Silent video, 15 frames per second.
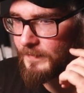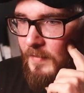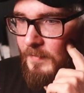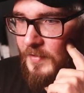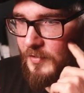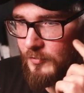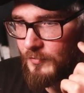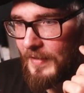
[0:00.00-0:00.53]

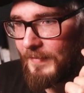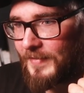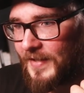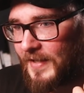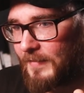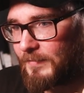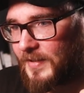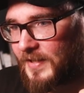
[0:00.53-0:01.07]
but you grab
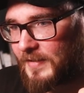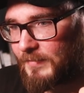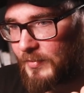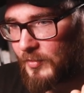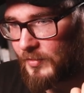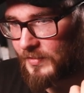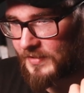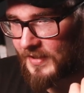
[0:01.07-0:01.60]
that, play,
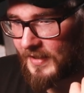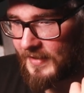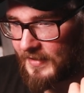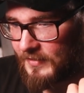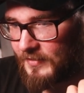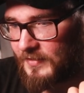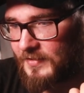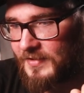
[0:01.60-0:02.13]
pause, and
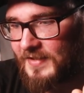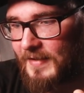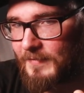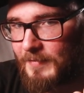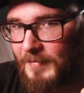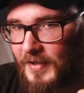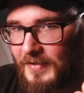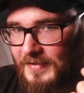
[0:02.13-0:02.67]
then you can just tap
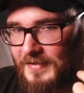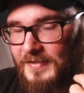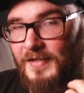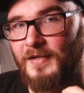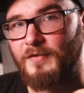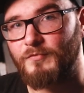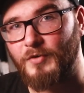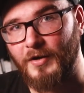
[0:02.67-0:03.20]
the button
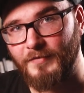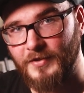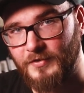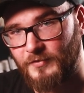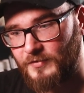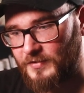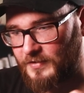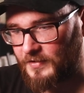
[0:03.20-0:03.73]
instead rather than
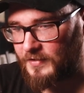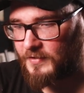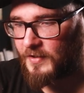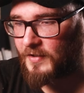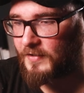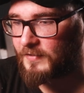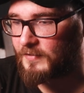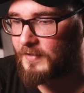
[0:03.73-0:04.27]
using the
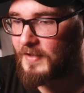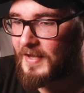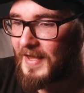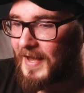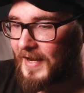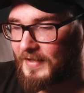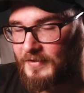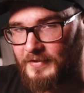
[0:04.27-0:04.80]
dial,
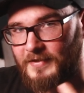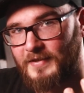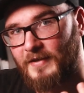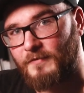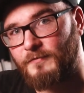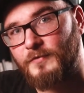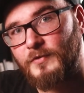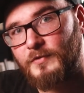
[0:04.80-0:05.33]
and you get
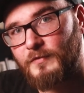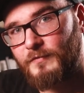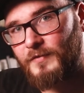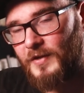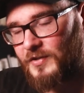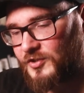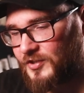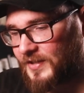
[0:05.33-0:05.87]
that full
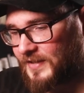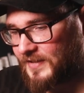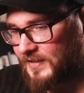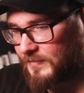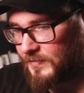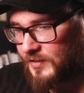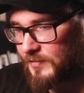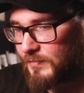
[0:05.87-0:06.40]

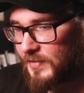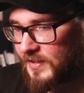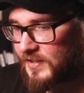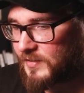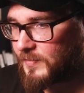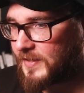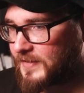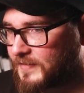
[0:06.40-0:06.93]
functionality, which is pretty
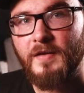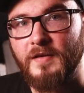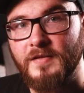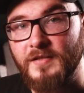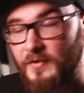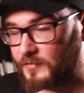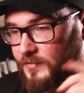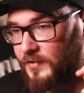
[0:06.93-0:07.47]
sweet.
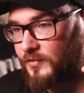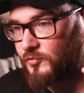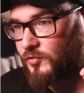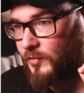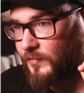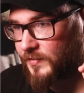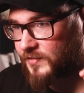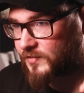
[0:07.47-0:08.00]
So to
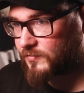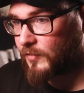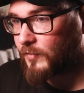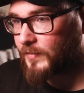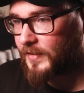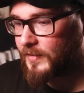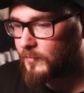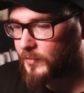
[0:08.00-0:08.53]
control the
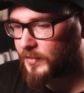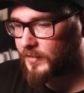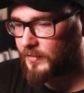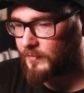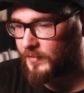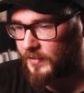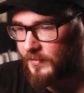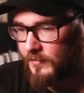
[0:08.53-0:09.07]
scrolling, what you're
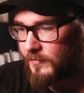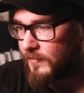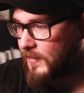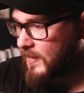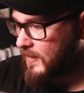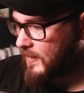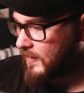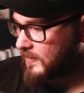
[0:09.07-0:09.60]
going to want to do
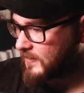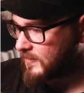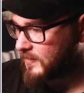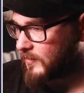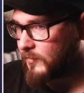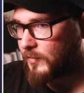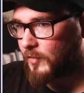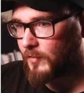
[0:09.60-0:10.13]
is
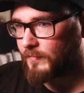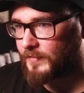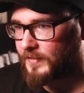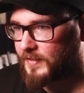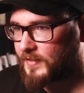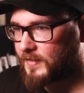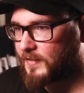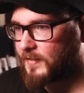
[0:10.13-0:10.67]
go over
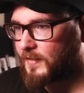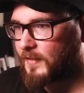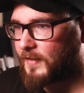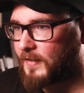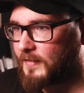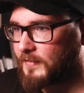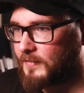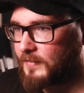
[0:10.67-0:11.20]
here
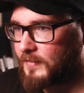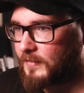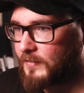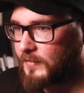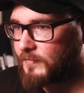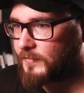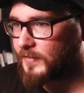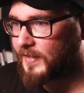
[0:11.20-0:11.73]
and you're going to
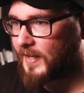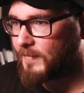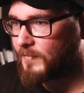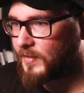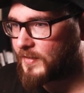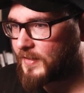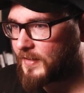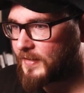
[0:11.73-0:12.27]
look for
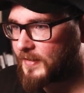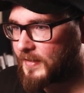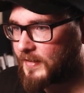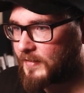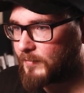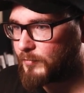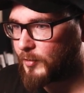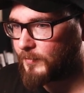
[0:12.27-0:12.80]
camera, yet
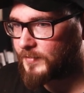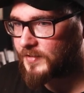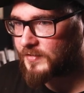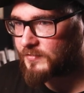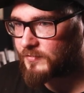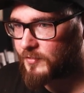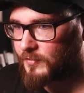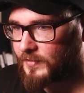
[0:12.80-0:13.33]
again, prompter
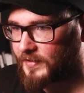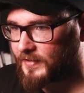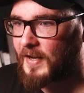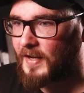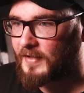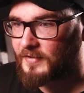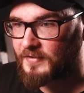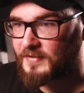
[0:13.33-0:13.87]
scrolling,
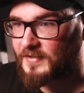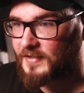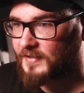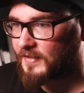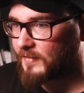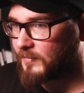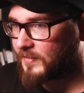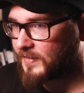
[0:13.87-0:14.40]
and you can set it
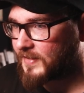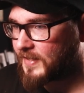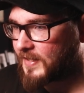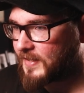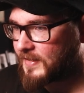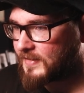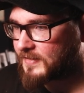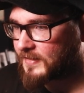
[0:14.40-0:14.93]
up with
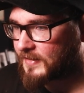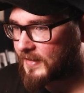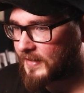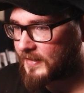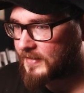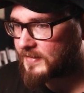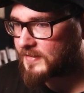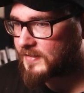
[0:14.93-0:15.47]
keys
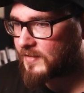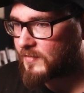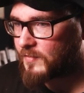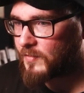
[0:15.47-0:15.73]
like so,